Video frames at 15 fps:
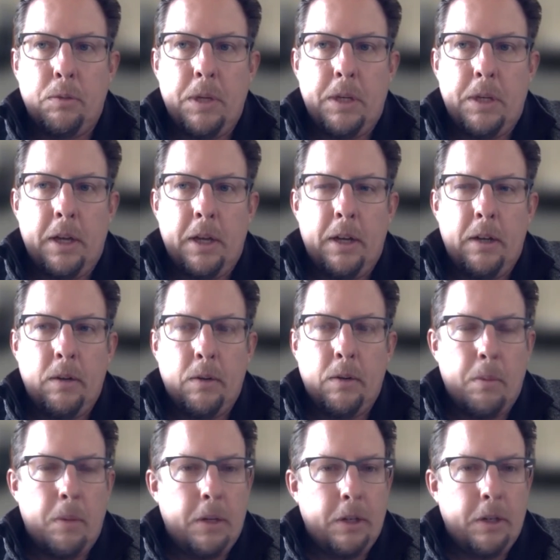weekend or
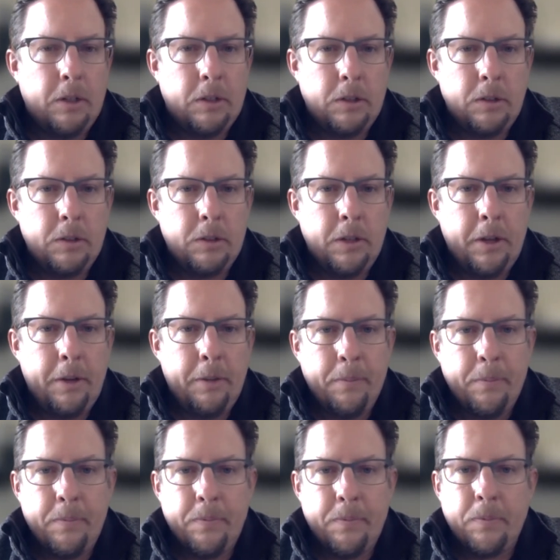Monday or Tuesday,
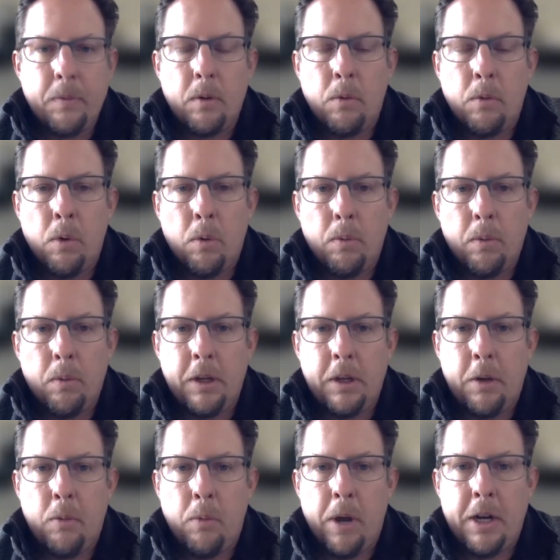we're
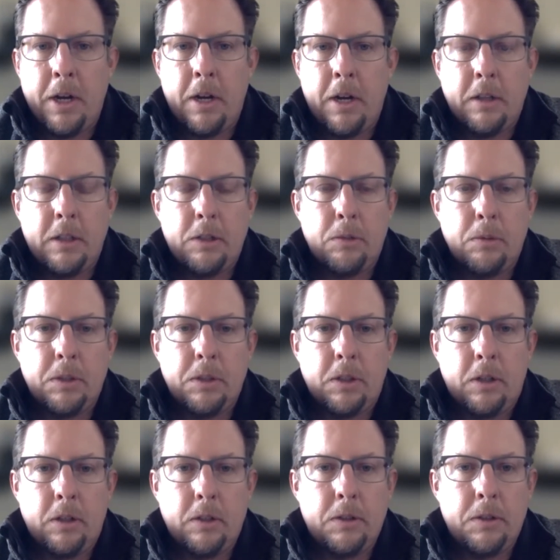again waiting on these
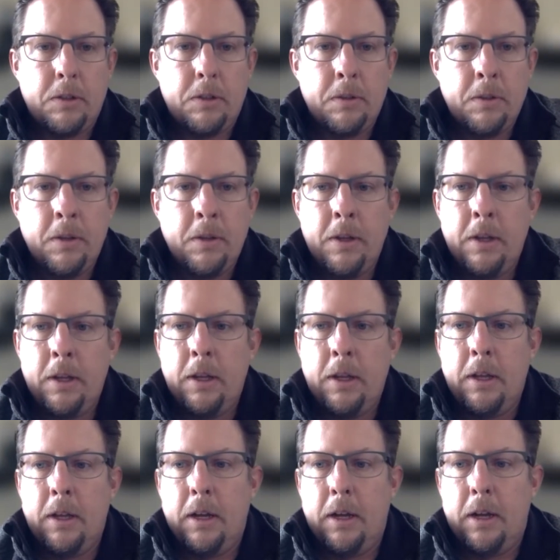results.
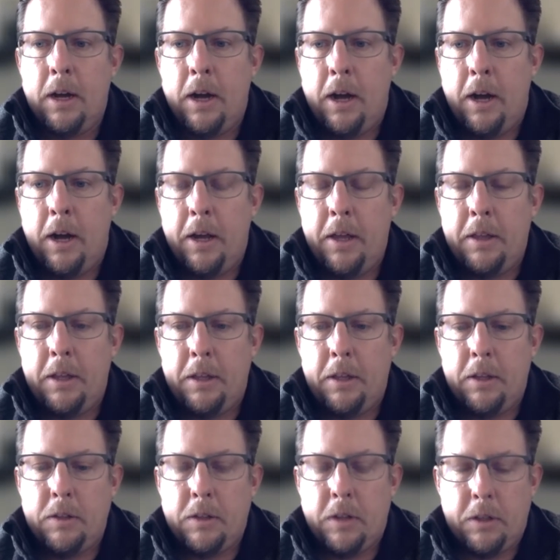And then
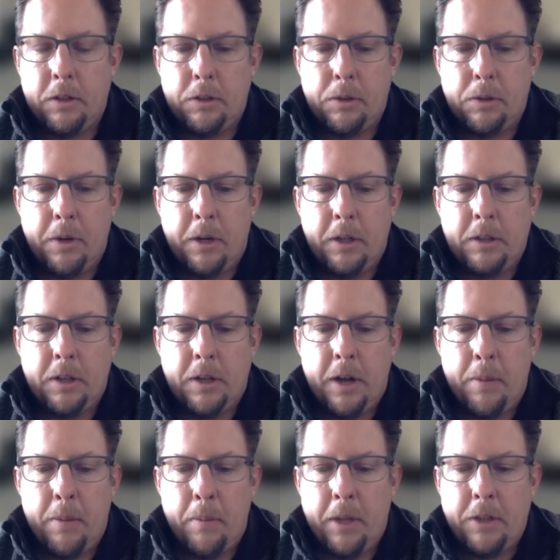those other two areas that
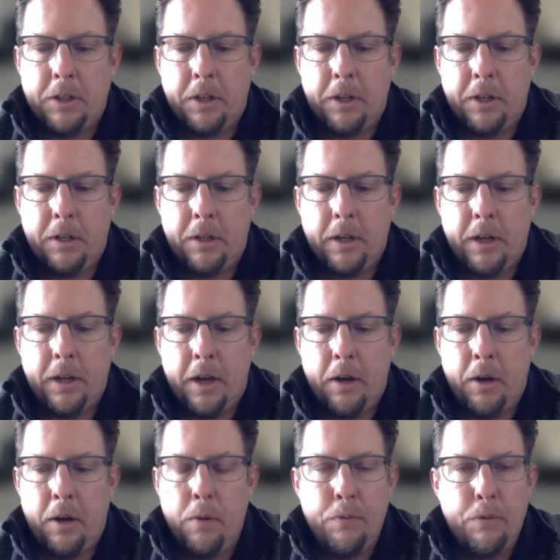I mentioned,
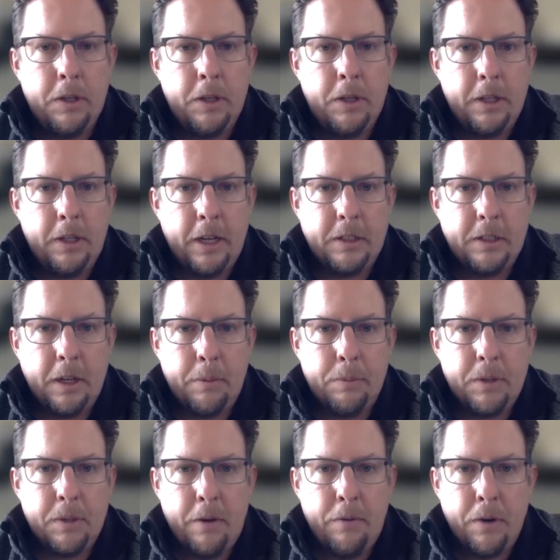hopefully in that same
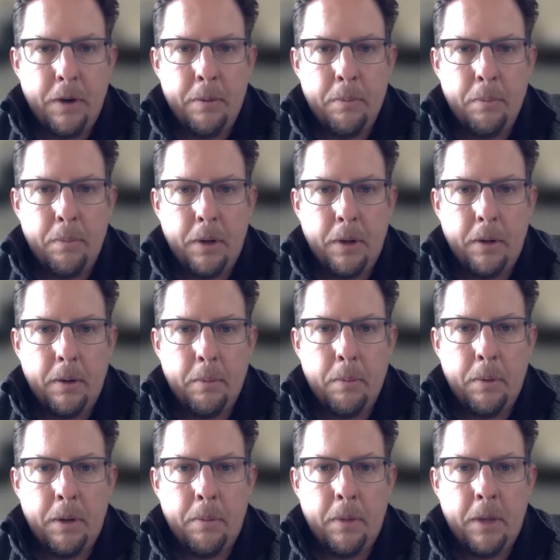time frame, but
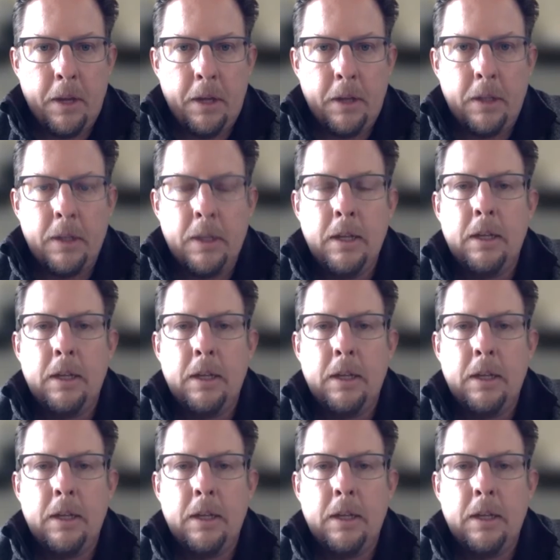it may